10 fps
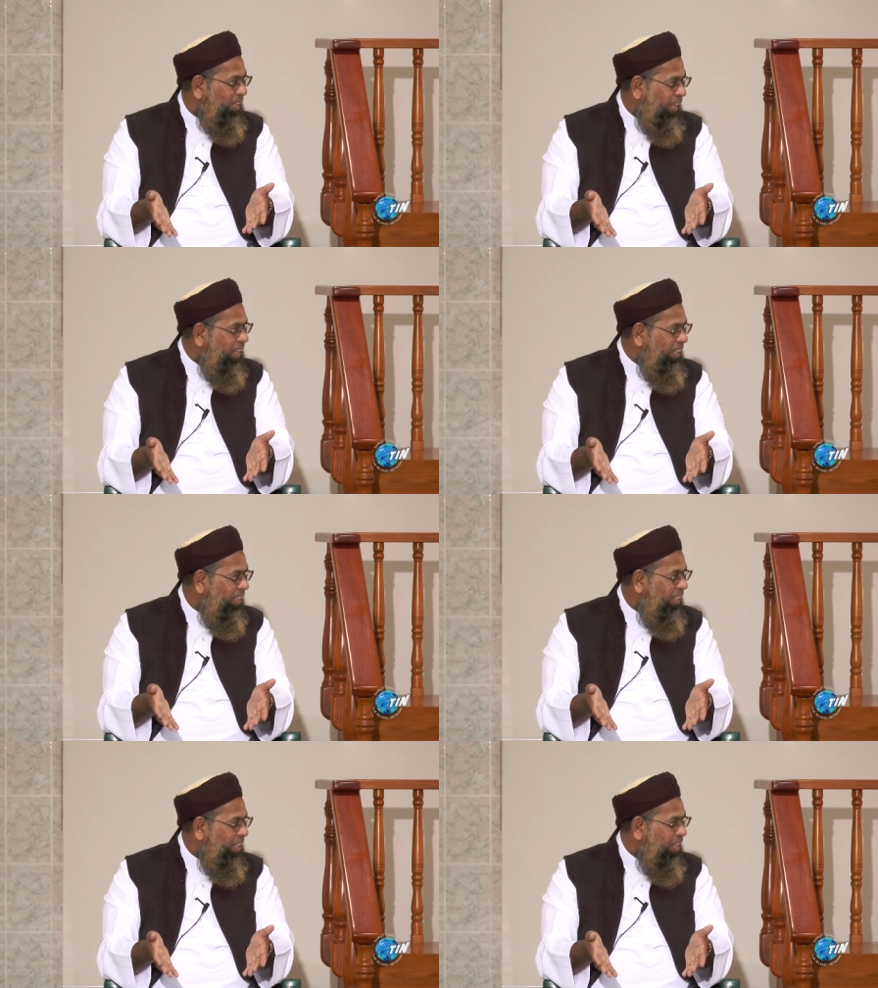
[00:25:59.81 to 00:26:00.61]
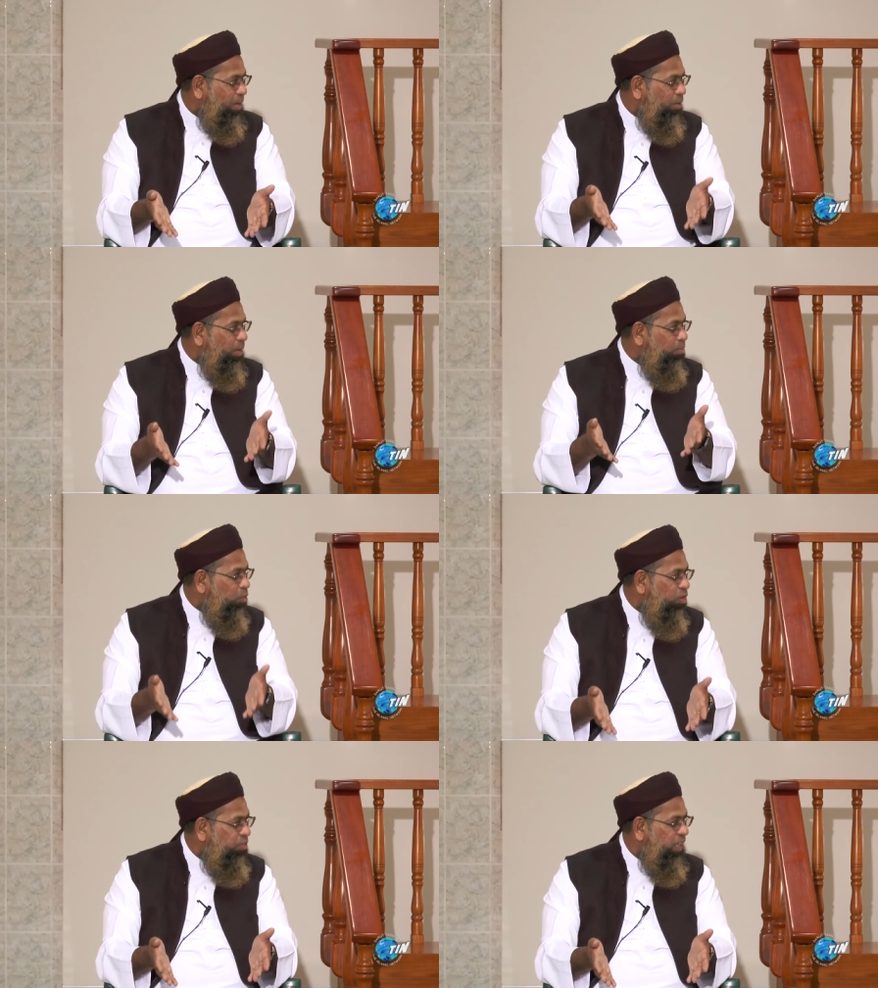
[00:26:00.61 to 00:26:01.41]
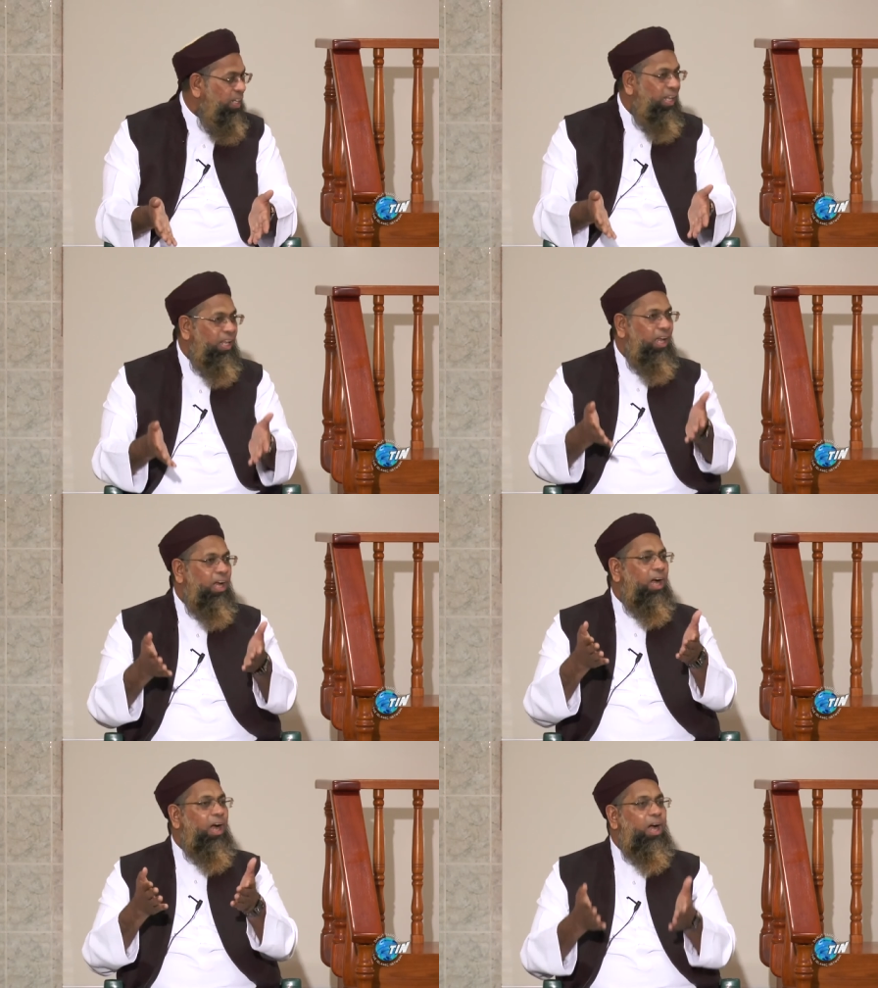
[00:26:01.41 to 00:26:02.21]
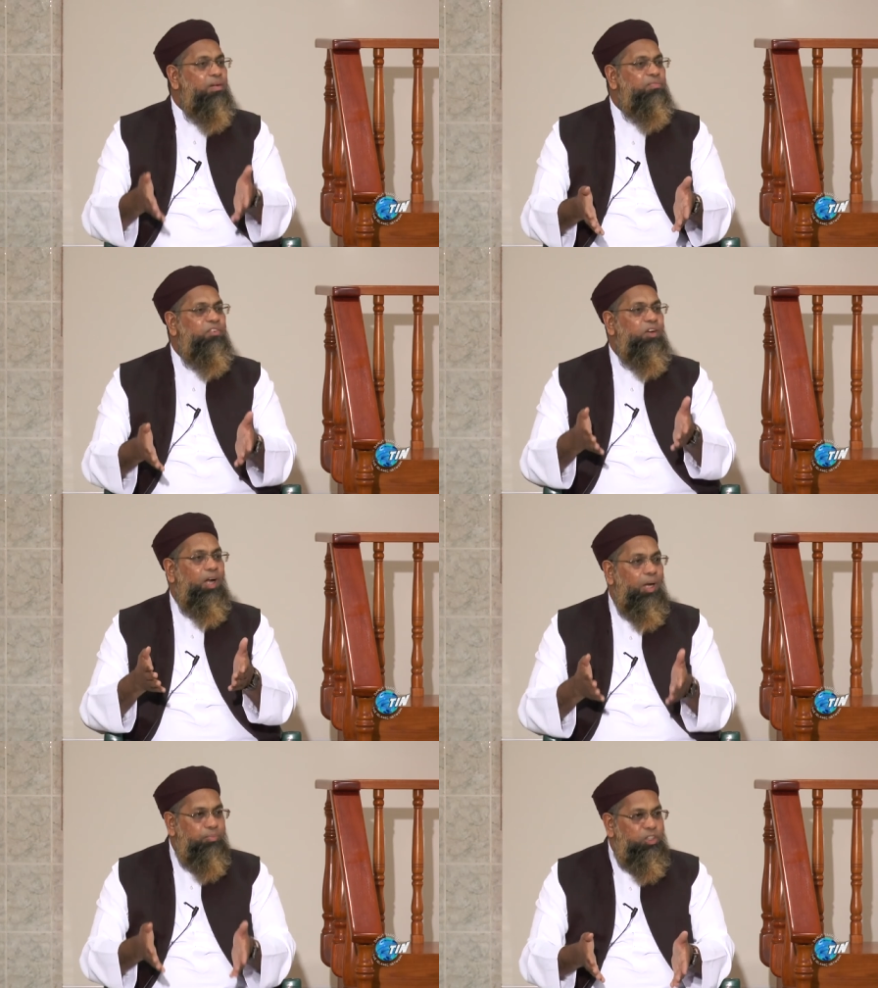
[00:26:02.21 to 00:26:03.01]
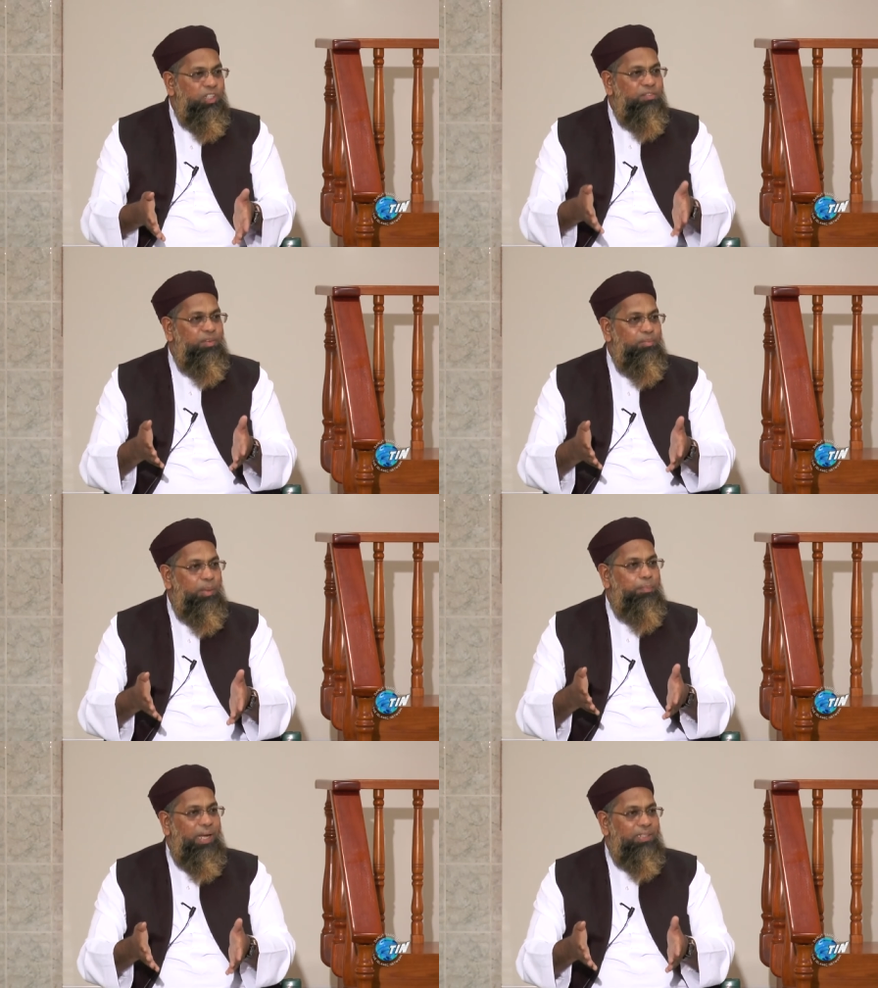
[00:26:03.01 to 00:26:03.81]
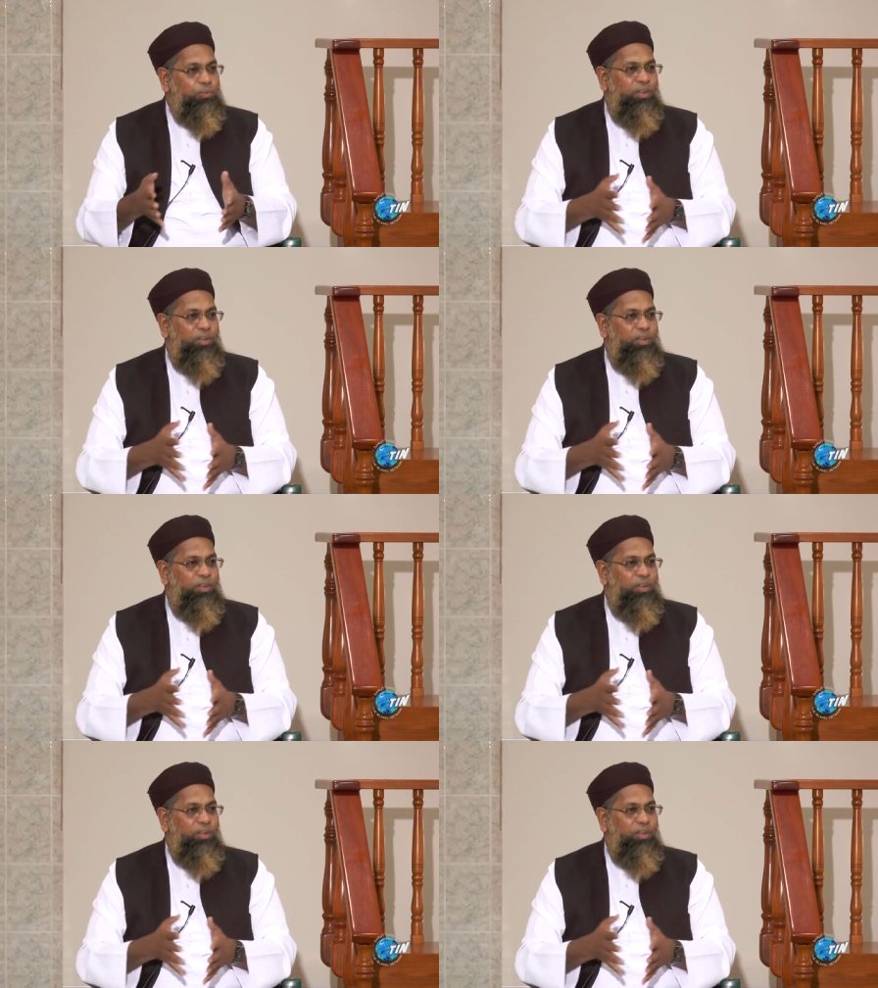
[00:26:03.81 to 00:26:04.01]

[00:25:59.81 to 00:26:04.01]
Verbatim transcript: Huh? Removing a harmful object from the pathway